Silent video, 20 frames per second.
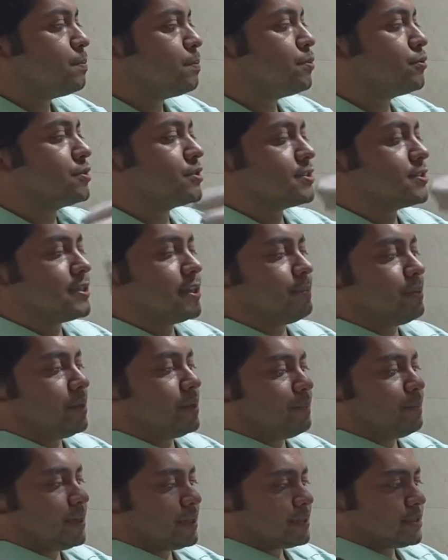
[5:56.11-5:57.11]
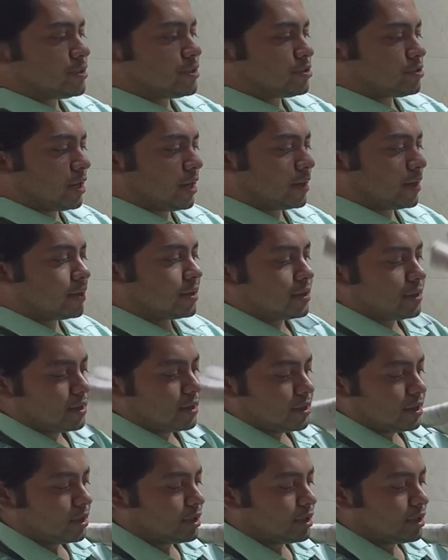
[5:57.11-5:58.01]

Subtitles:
pulls the baby's trunk.